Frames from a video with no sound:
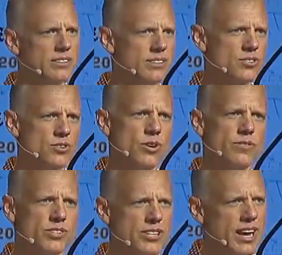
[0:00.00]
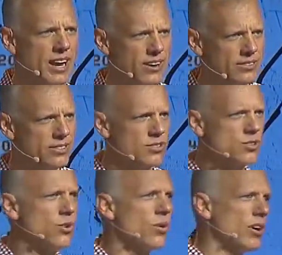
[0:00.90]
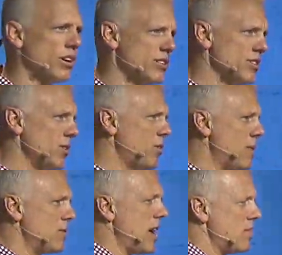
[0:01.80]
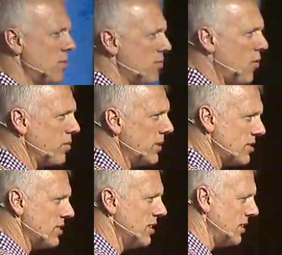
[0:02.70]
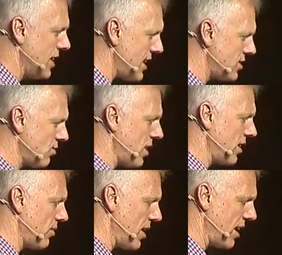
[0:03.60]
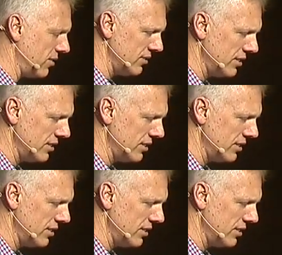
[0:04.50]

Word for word: servers down, storage, website performance, lots of running around.